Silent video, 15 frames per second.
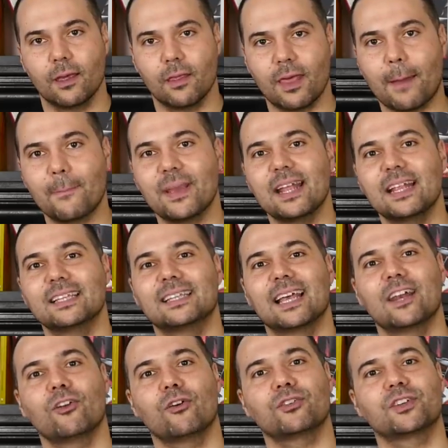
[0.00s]
That means
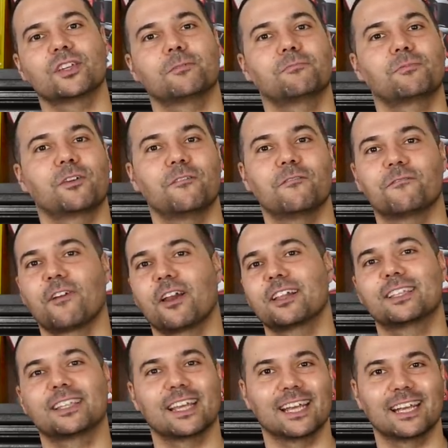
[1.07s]
they're not just
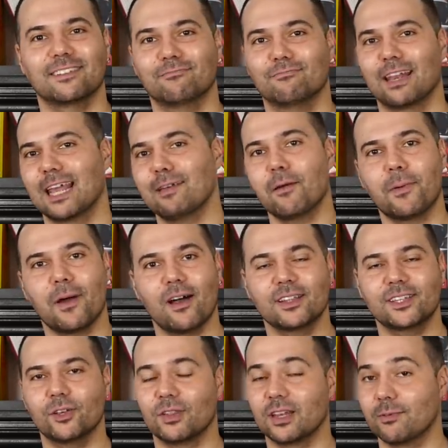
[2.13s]
confronting the Labour
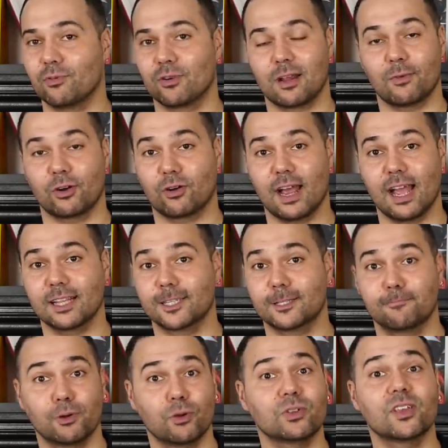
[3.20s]
Party or the Liberal
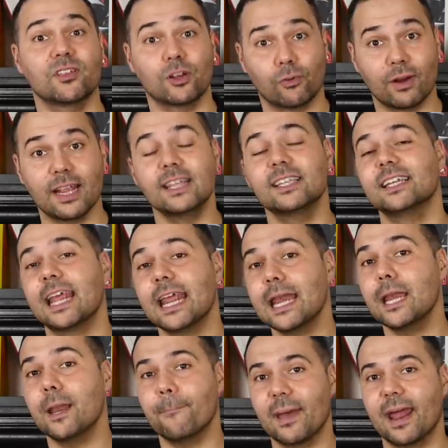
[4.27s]
Democrats, but also the Greens and
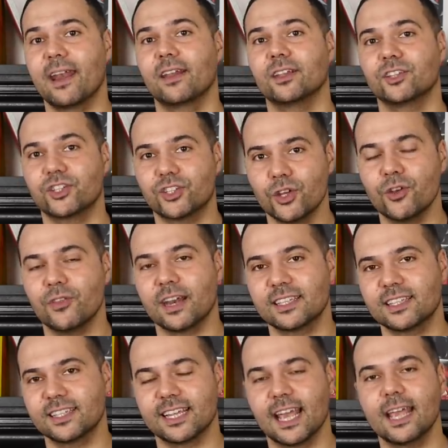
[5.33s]
Independents too. That
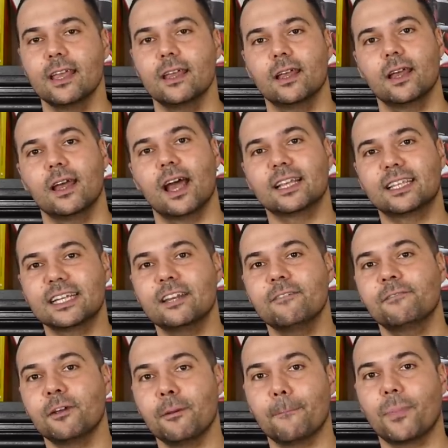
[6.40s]
is to say, a
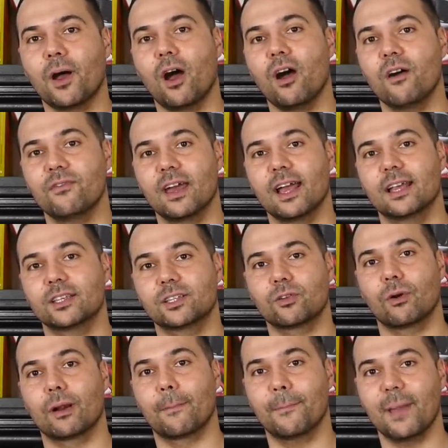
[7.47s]
significant part of their
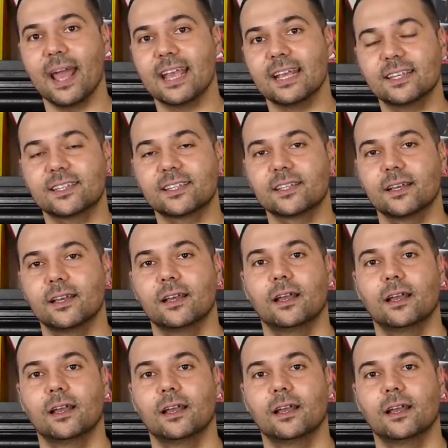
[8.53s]
historic base,